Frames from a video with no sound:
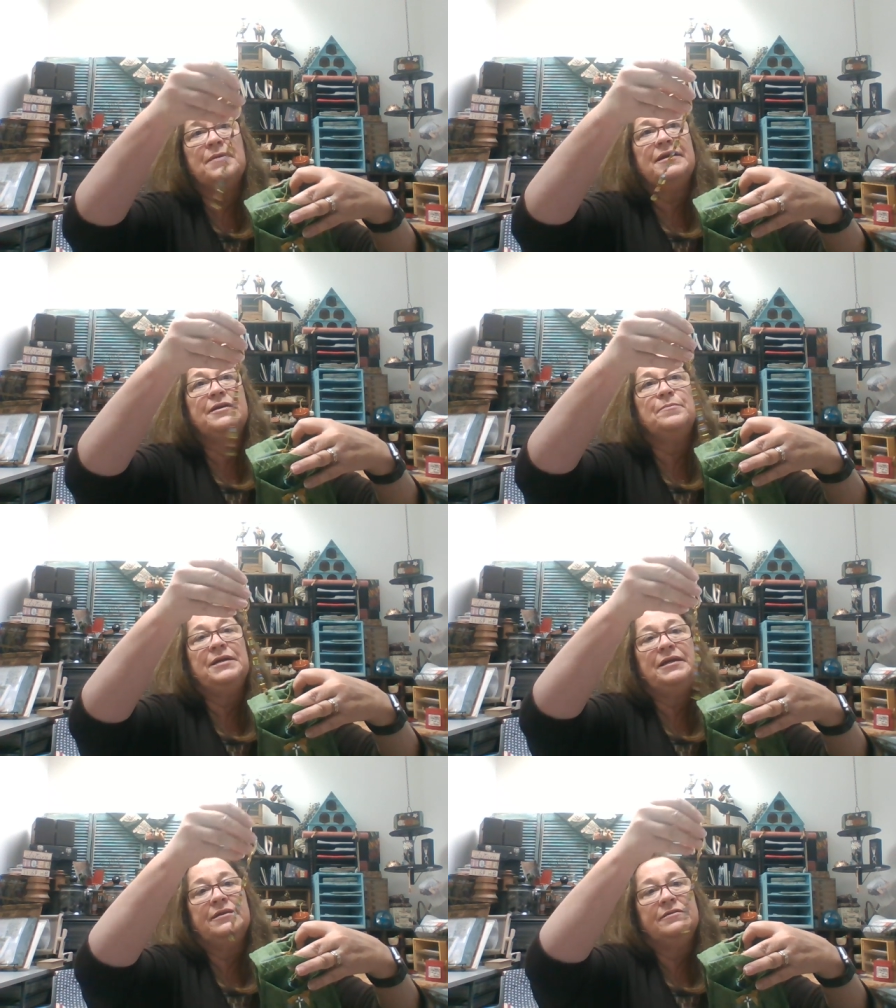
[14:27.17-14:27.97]
made a
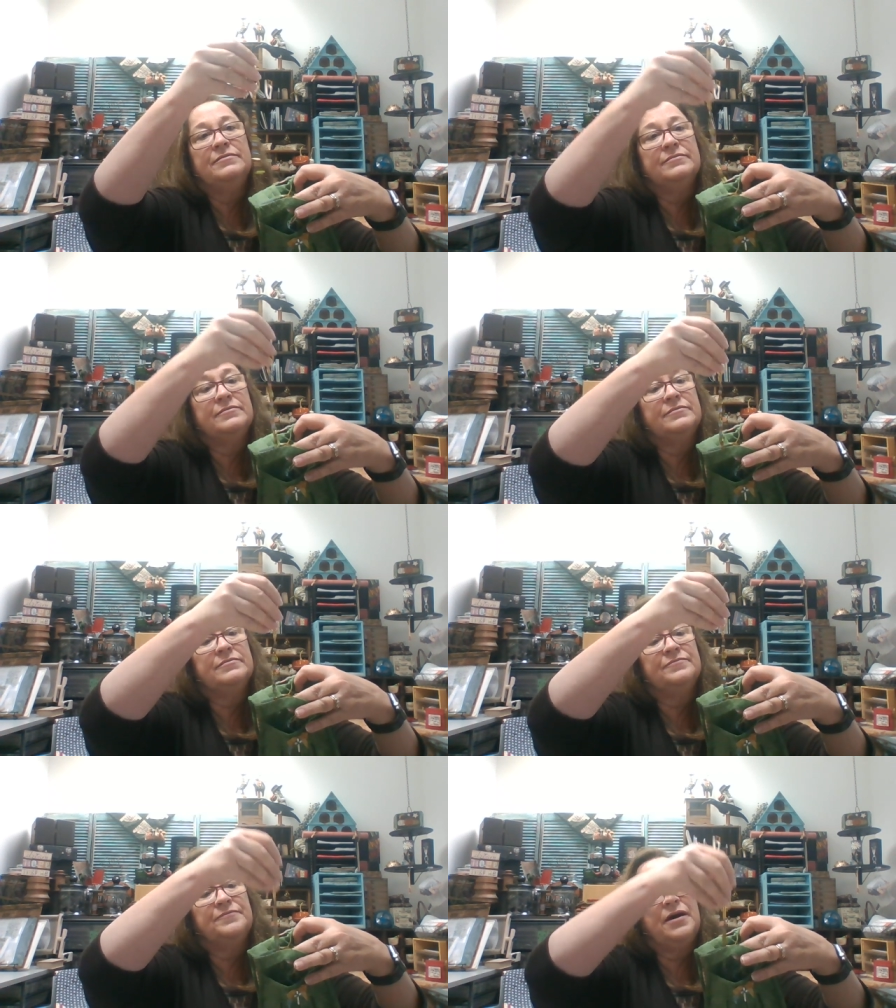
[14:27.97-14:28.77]
beaded
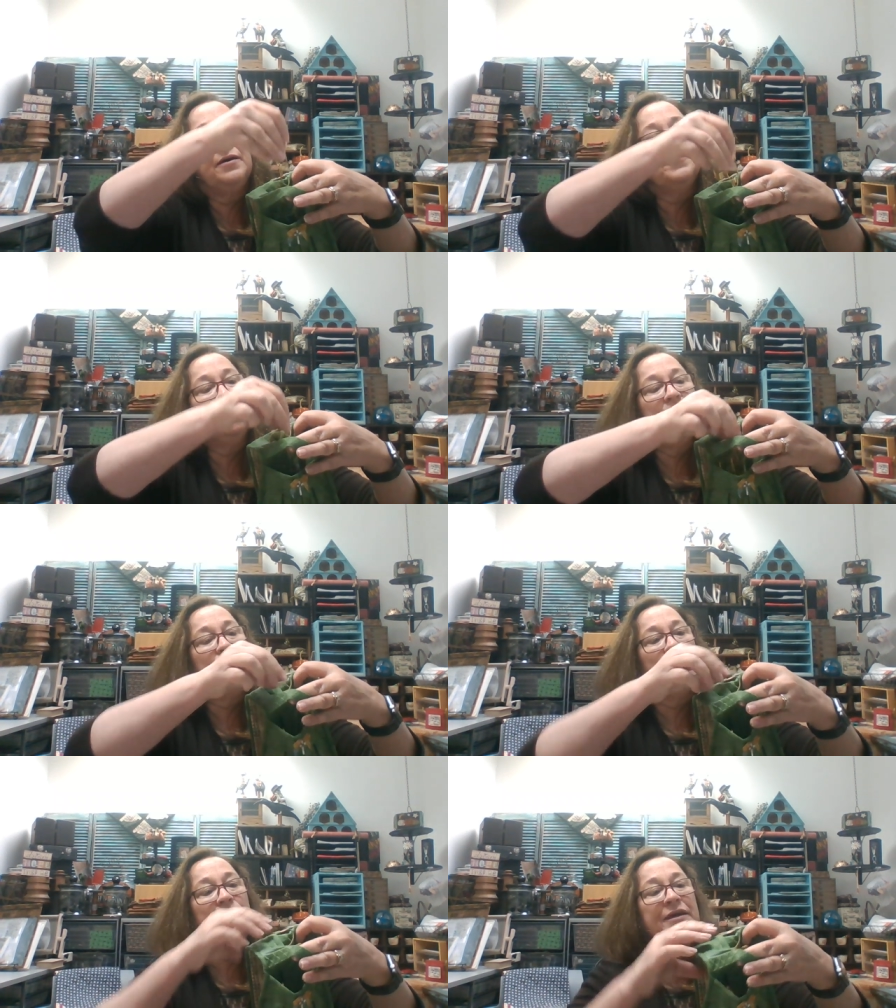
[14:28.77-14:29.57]
bob to
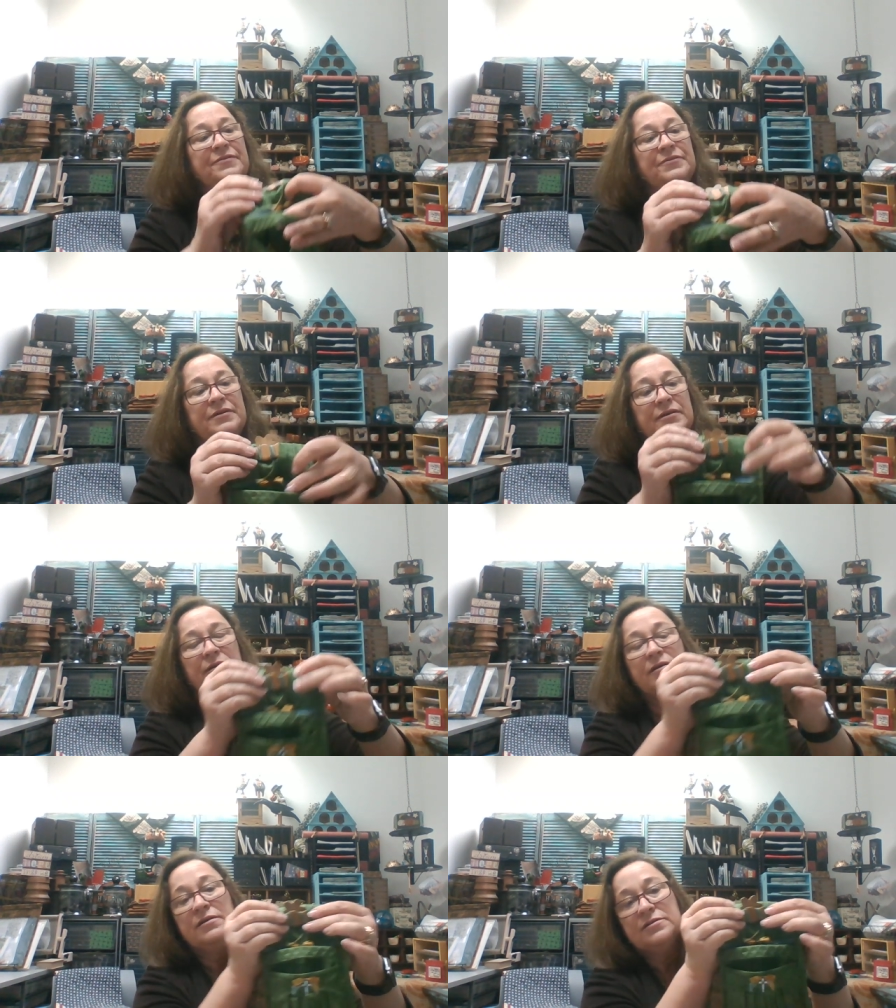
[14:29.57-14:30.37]
go with
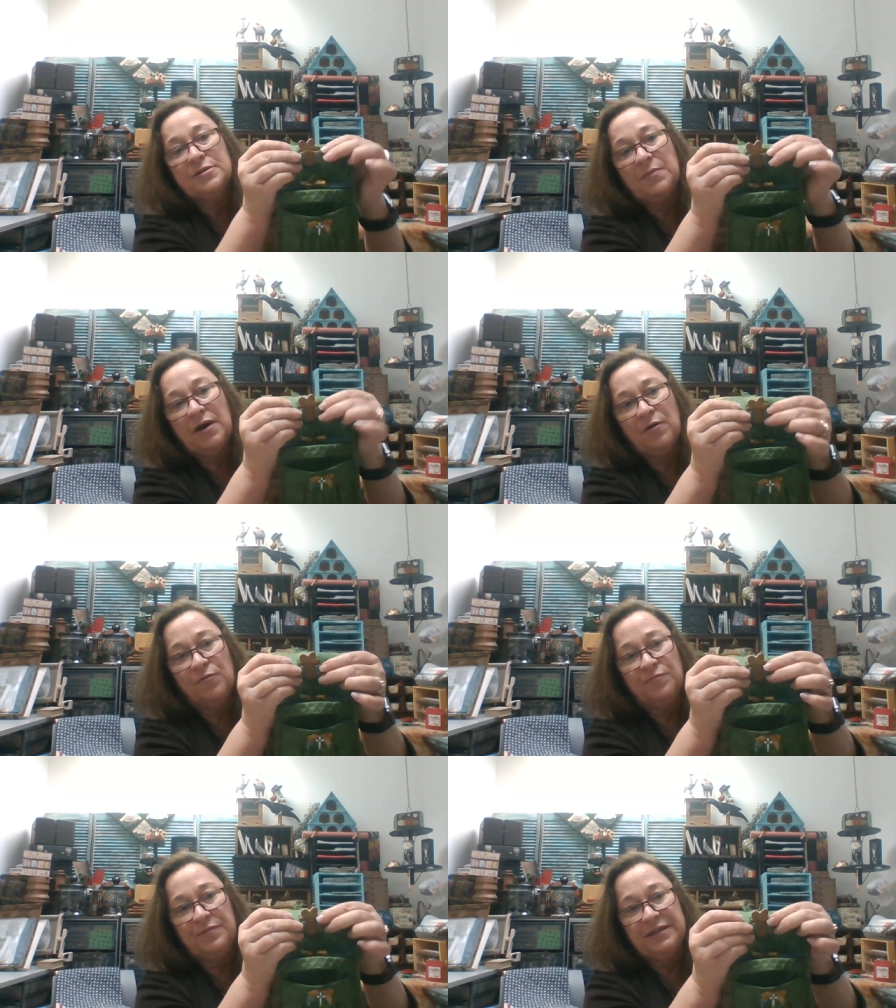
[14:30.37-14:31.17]
some
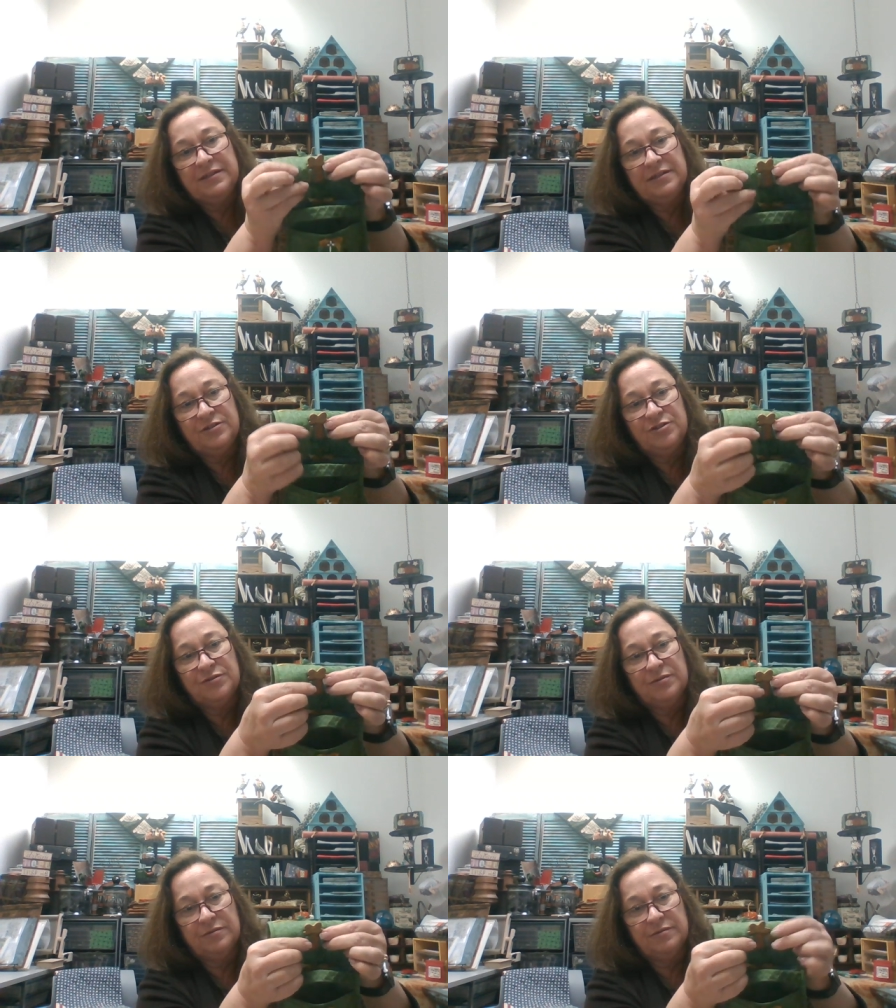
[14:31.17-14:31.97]
old
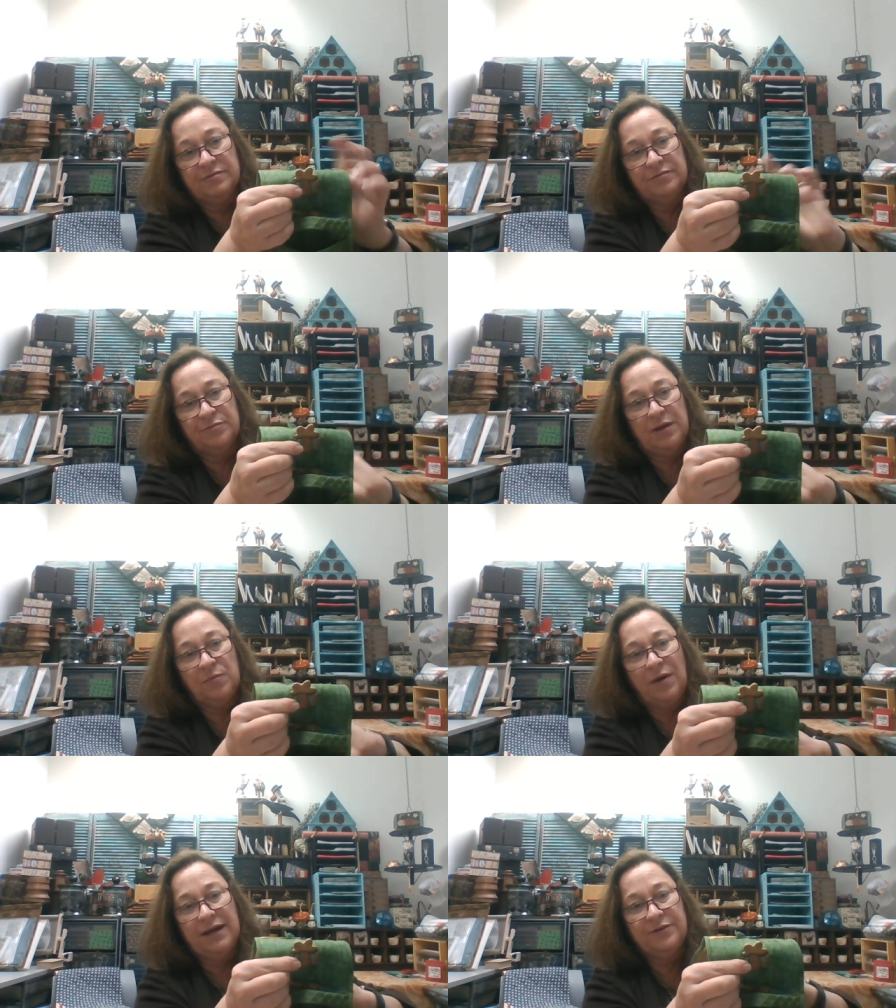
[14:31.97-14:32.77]
vintage thread
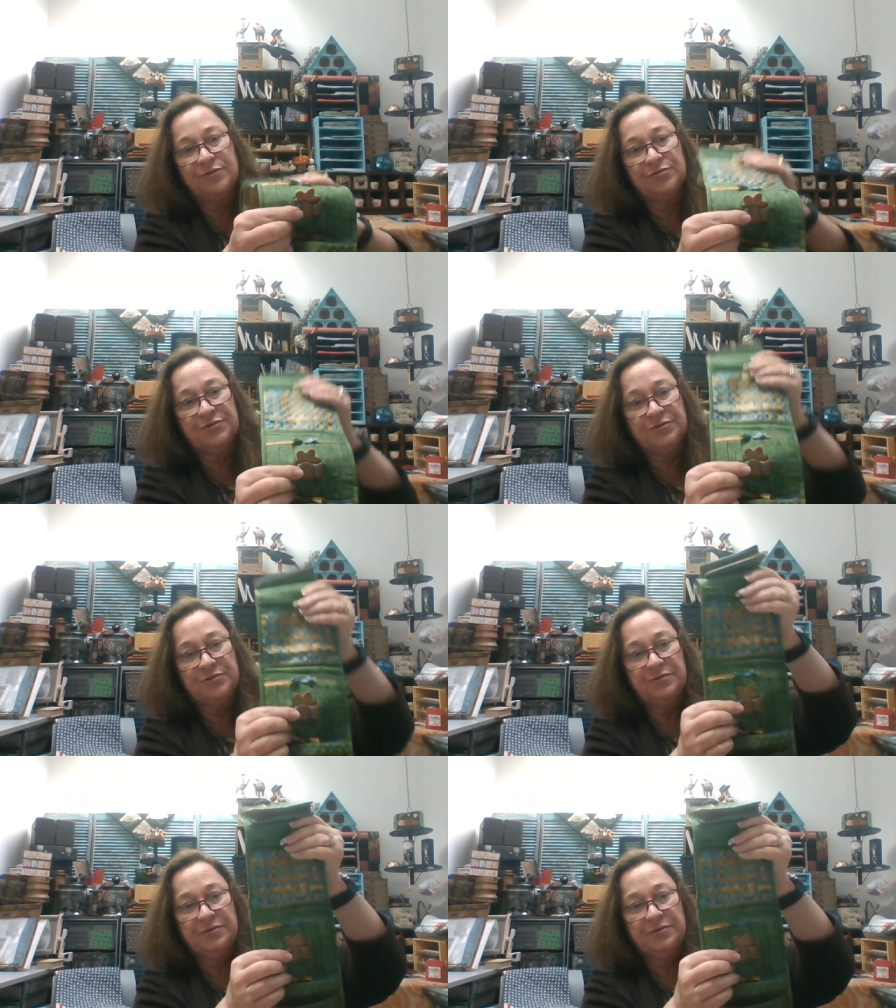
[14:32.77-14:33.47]
winders